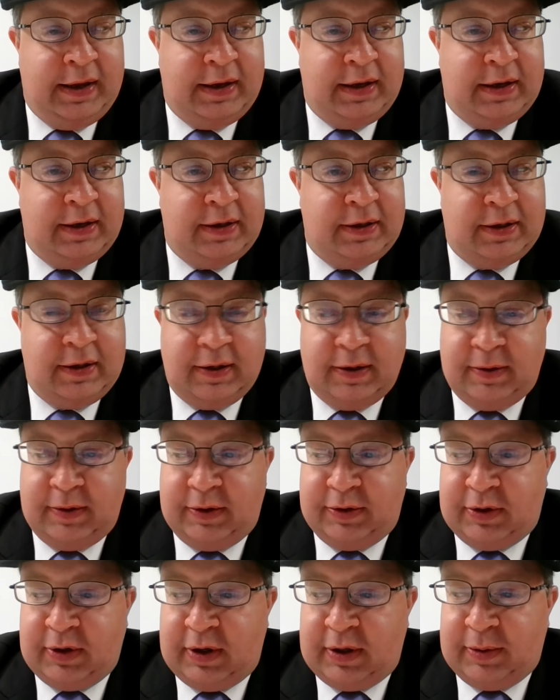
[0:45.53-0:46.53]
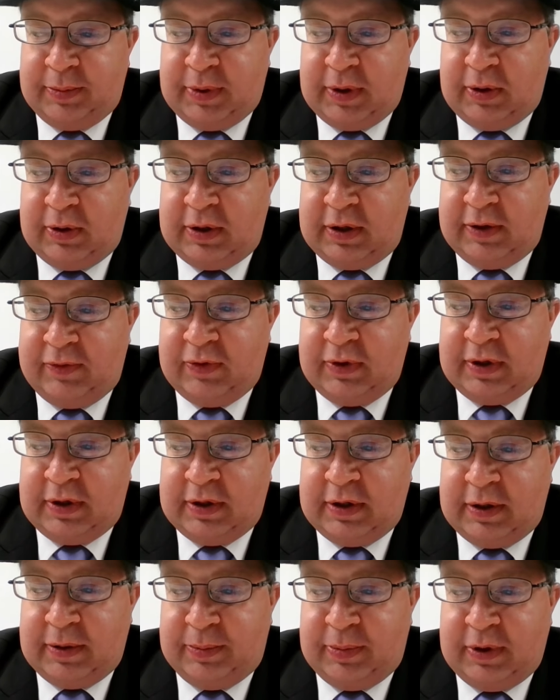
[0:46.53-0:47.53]
And I thought about giving a
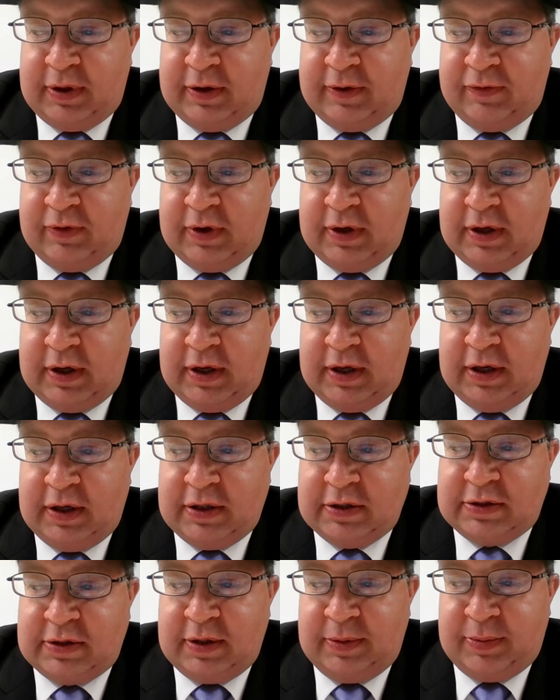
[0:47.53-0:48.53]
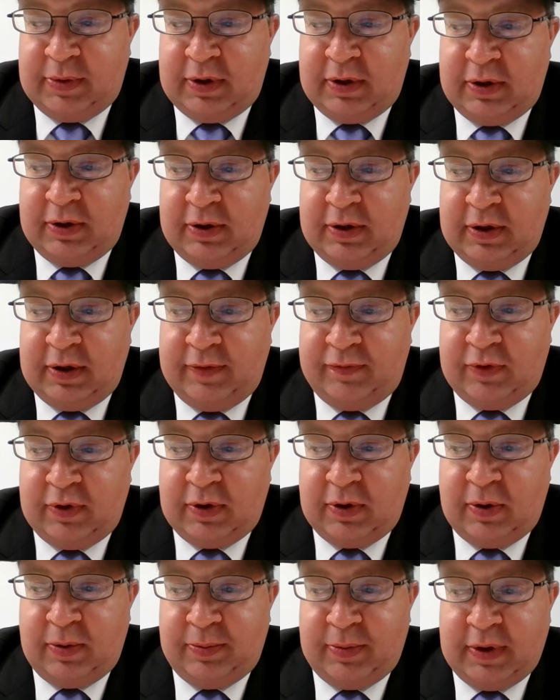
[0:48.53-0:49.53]
little bit of ASMR, if you
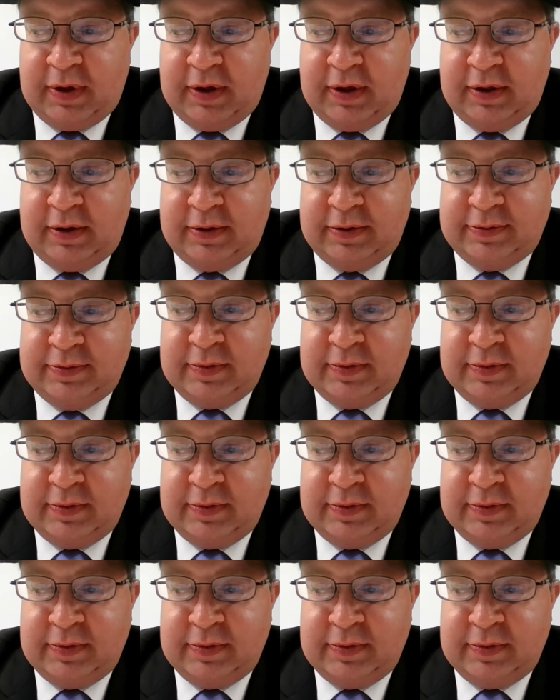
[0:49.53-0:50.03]
don't mind.